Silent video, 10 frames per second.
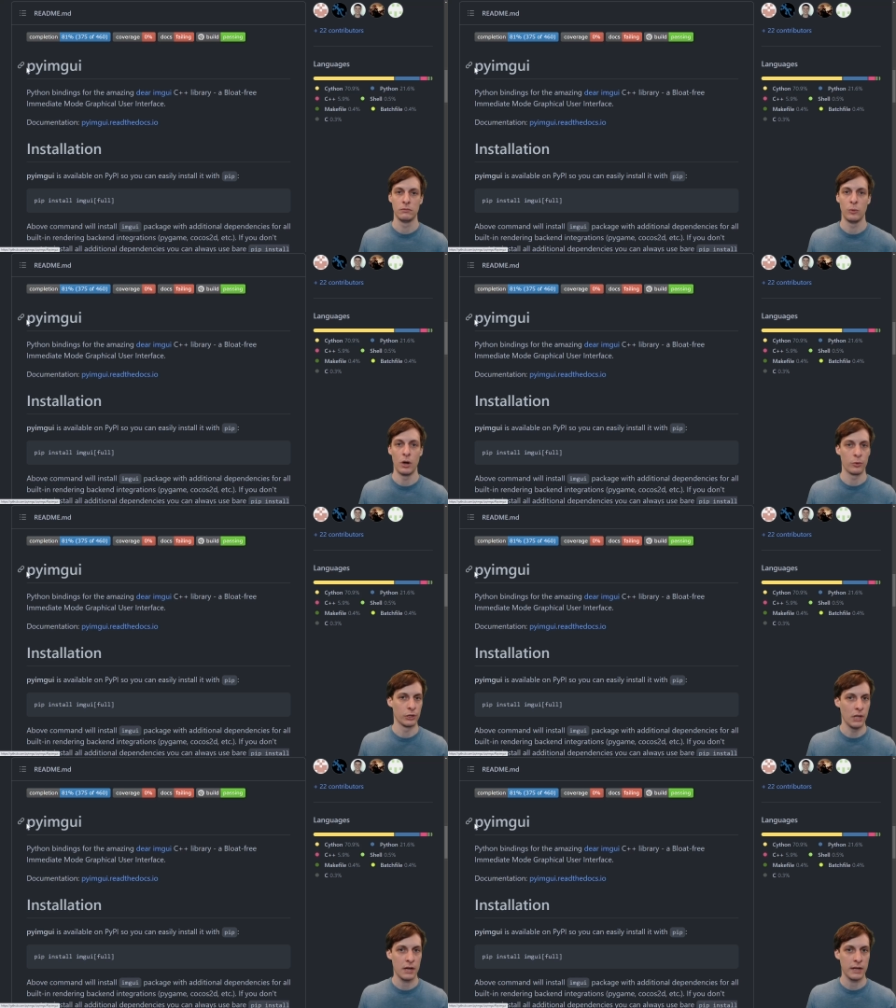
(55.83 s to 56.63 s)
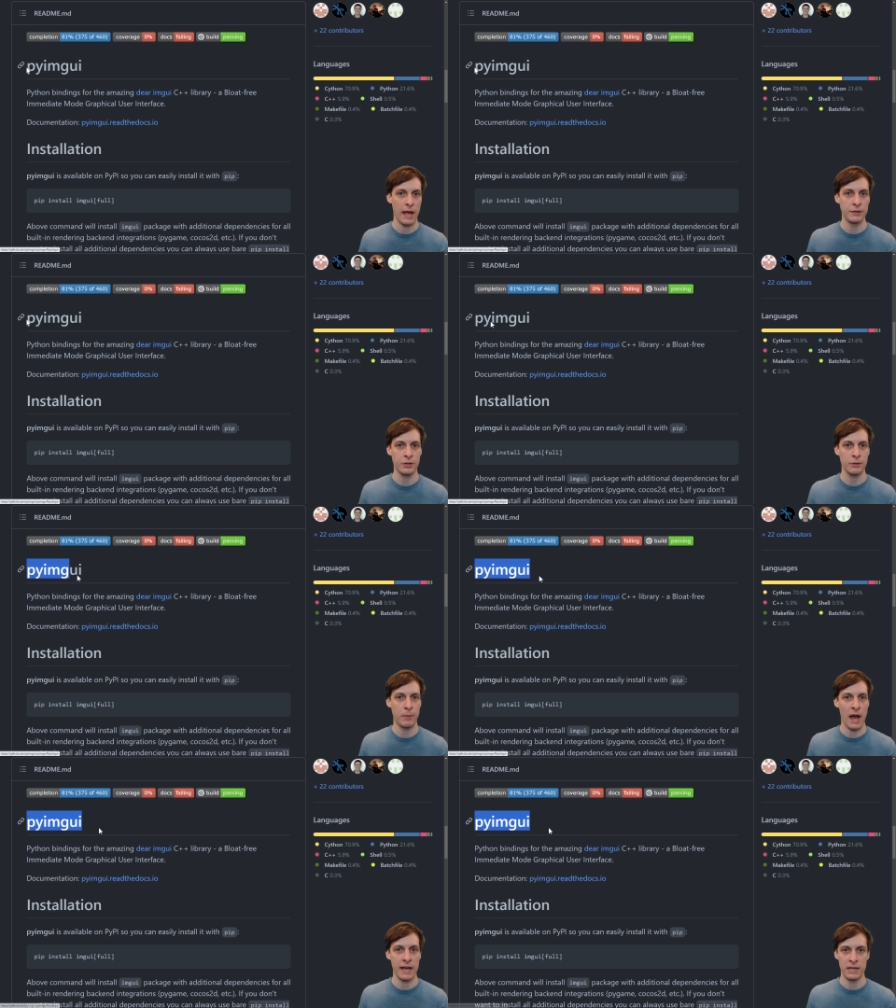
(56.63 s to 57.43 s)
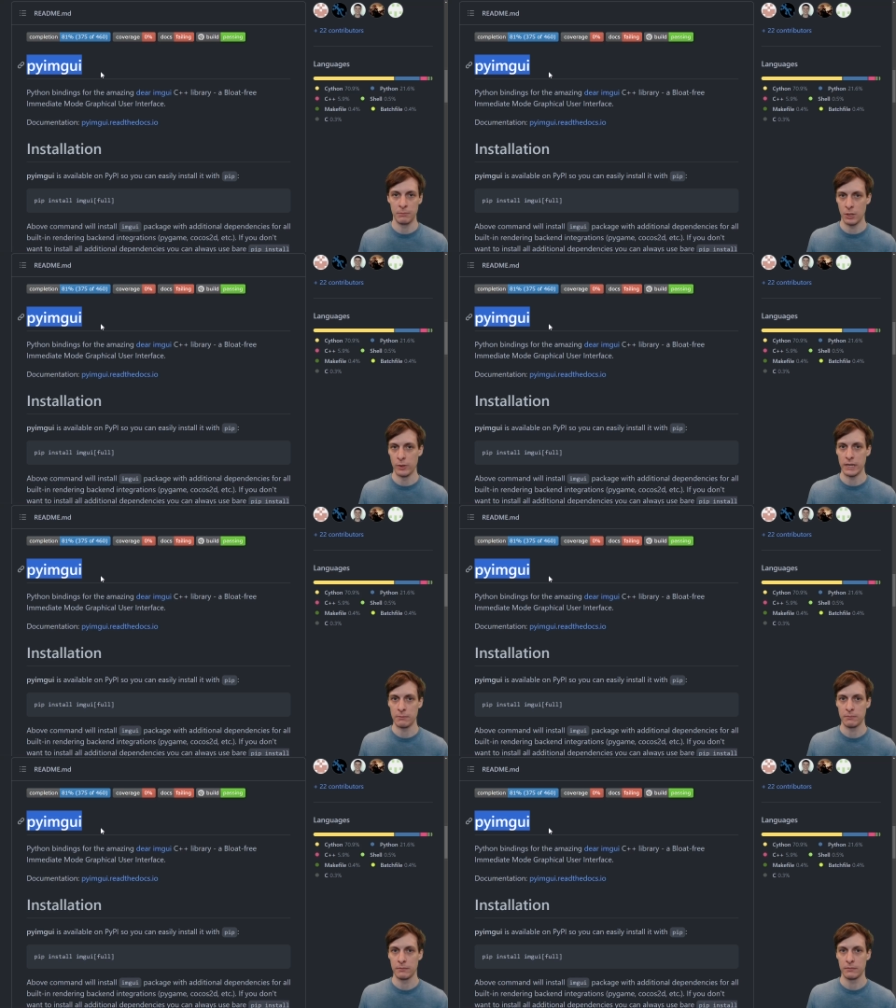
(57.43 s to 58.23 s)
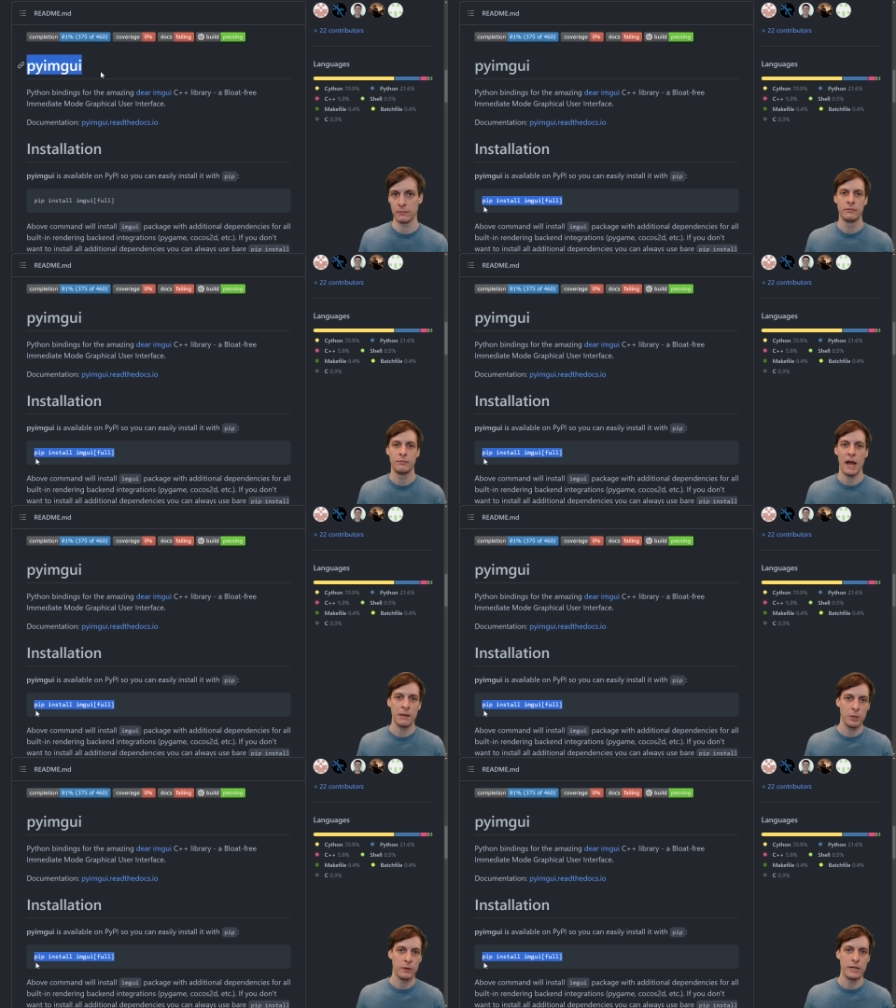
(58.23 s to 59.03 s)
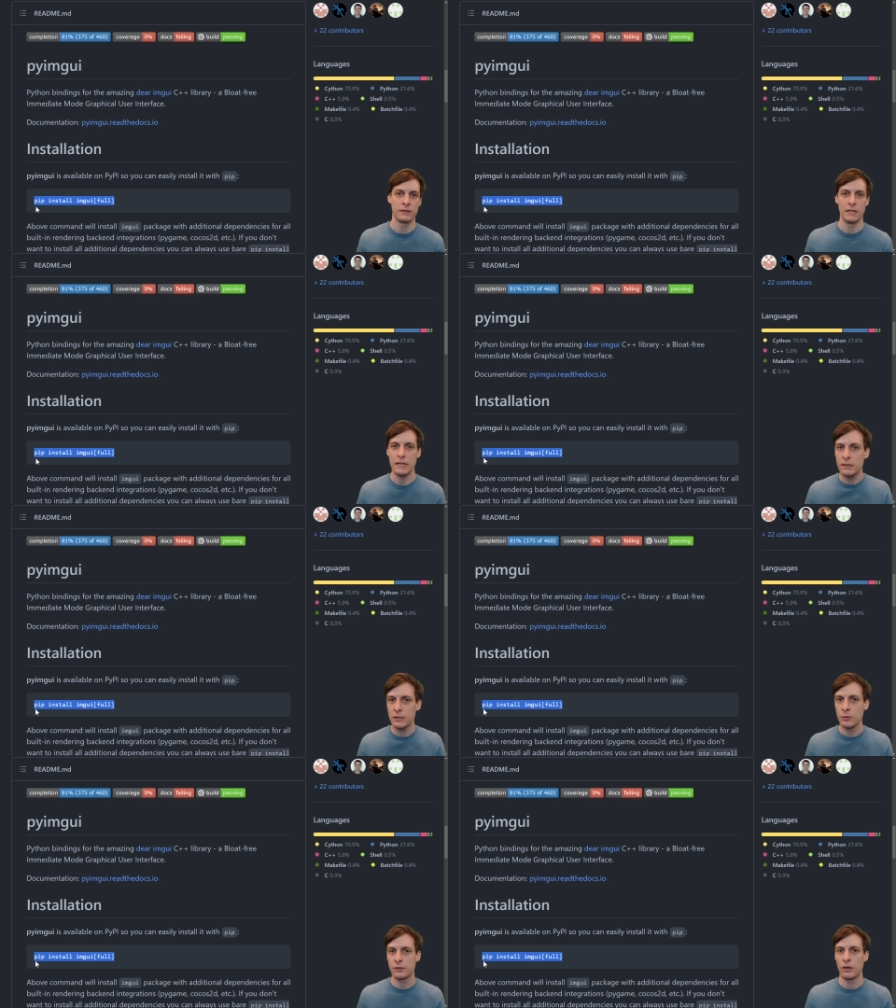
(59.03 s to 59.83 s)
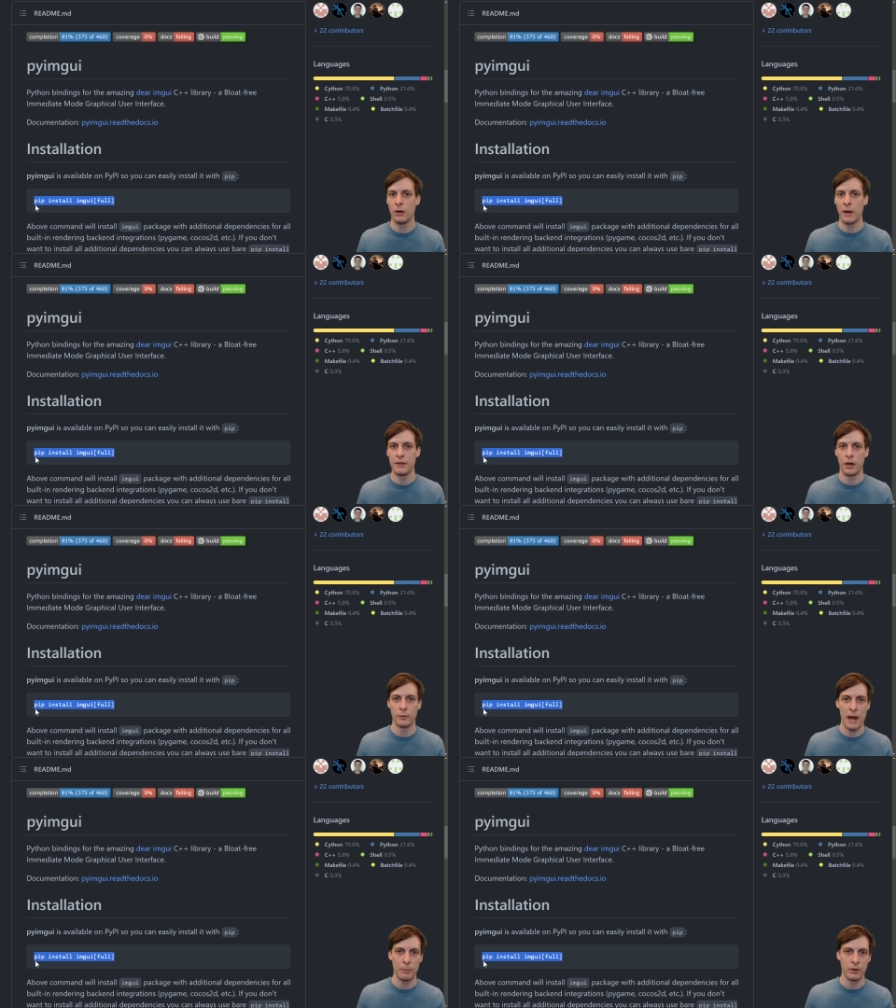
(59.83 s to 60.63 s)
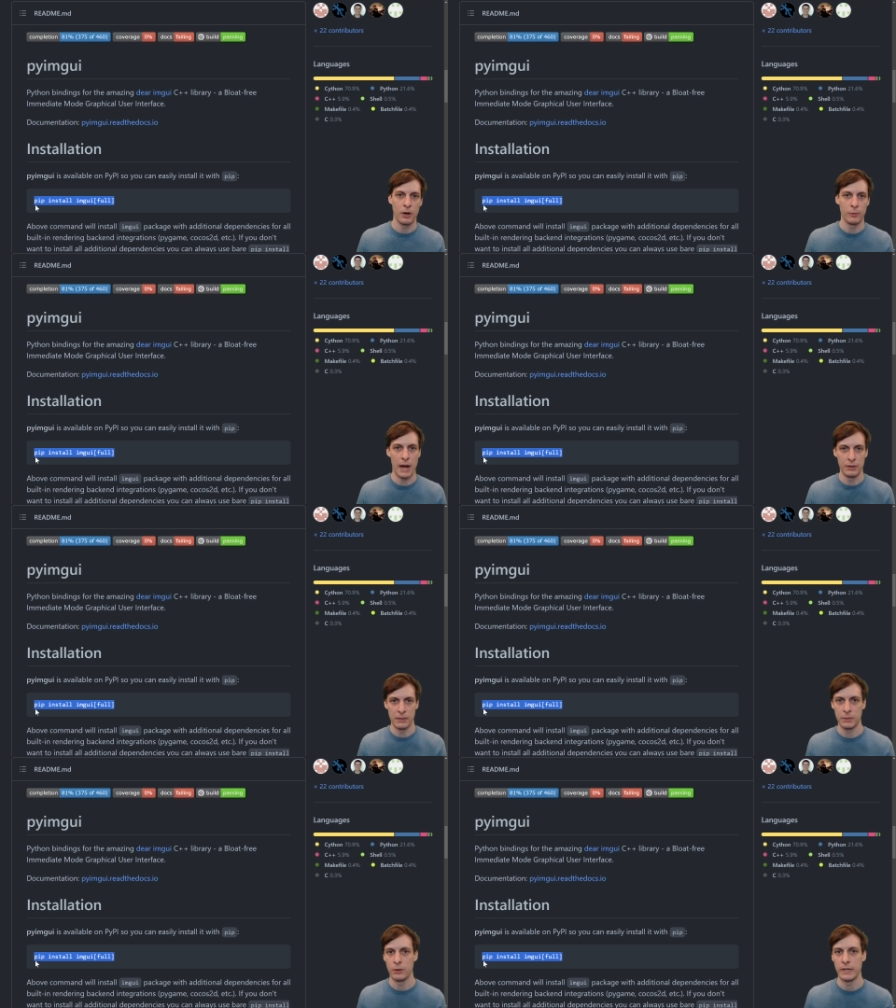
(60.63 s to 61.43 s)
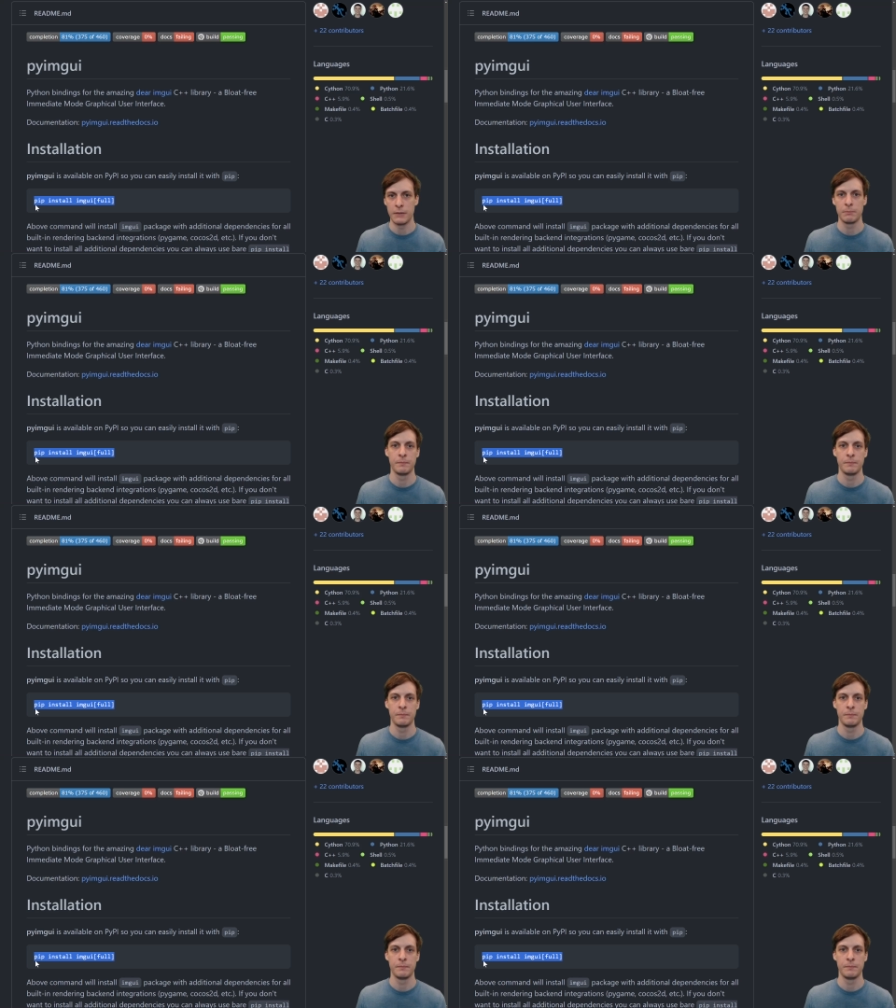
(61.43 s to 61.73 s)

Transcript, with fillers: Well, we're in luck, enter PyImGui. PyImGui is an easy to install Python wrapper around ImGui.